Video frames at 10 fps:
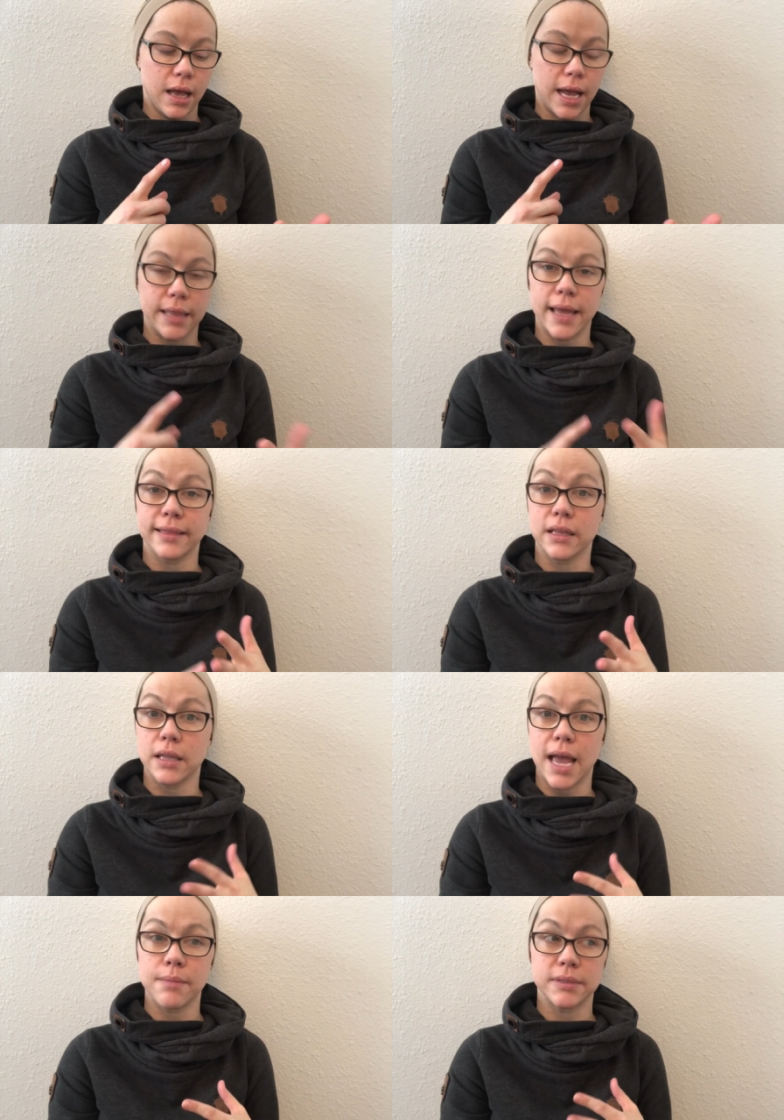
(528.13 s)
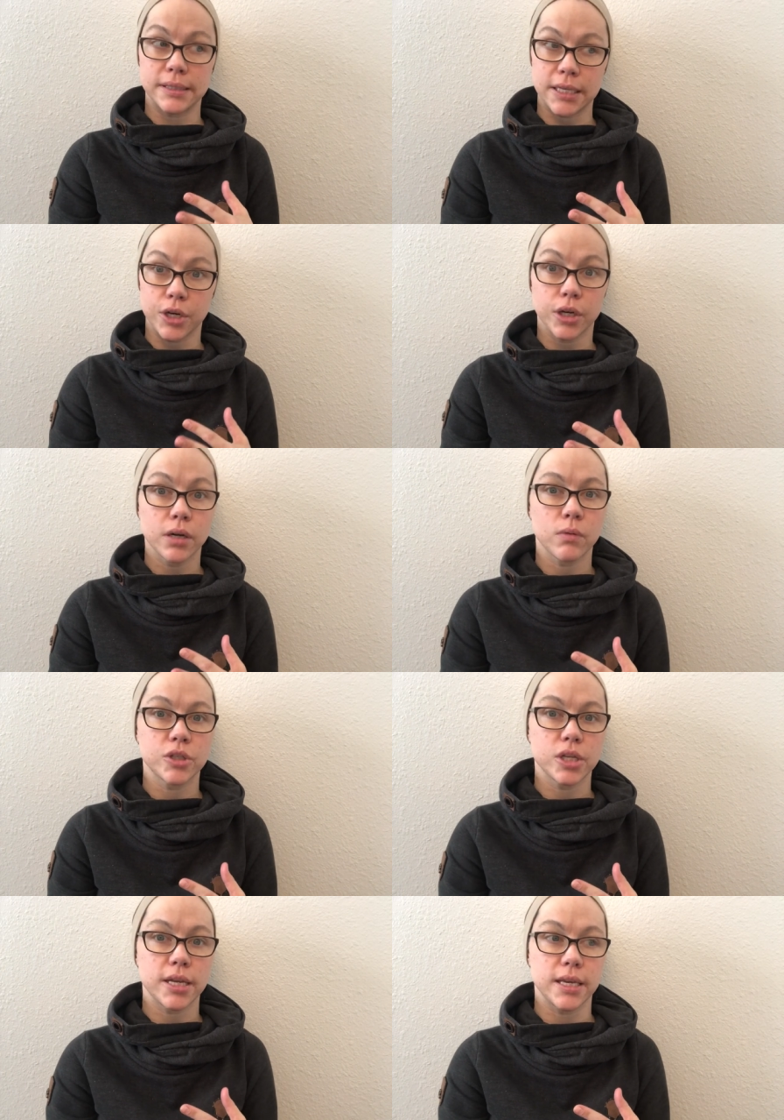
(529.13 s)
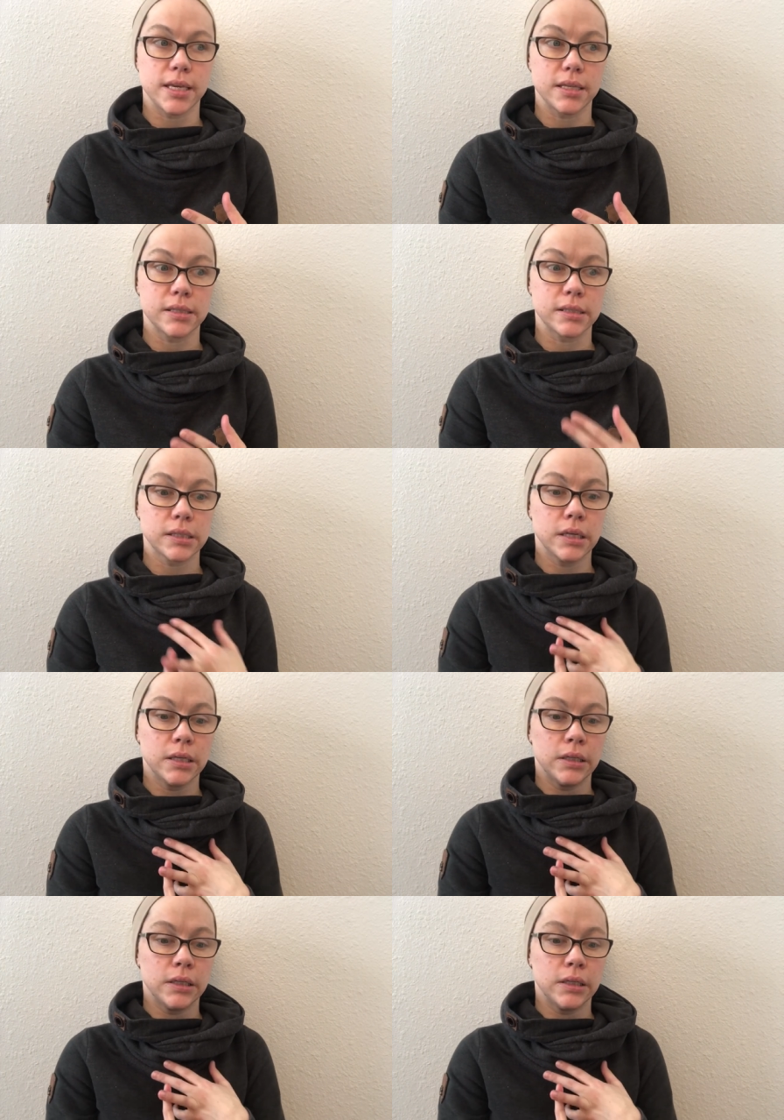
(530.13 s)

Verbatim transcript: I like the Lime Zinger, which is